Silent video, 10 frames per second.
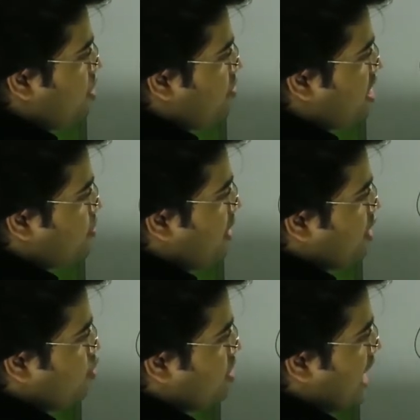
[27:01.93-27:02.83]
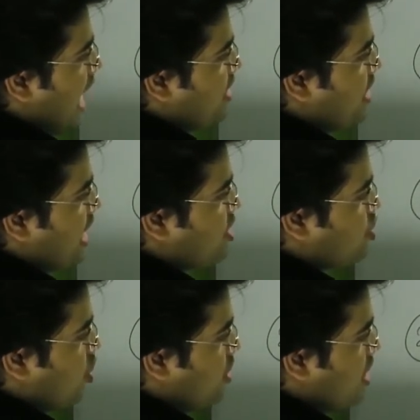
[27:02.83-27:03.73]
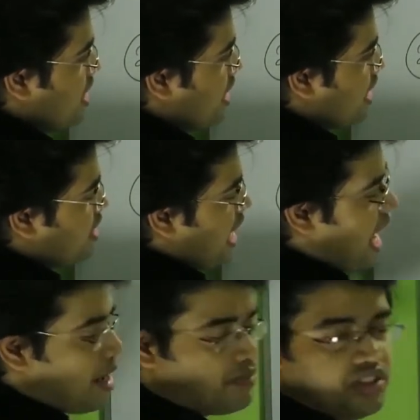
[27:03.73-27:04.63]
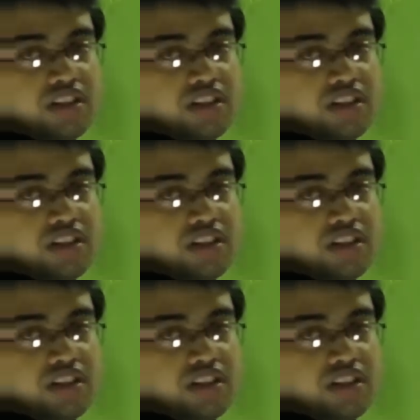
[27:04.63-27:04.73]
with respect to that electron, it has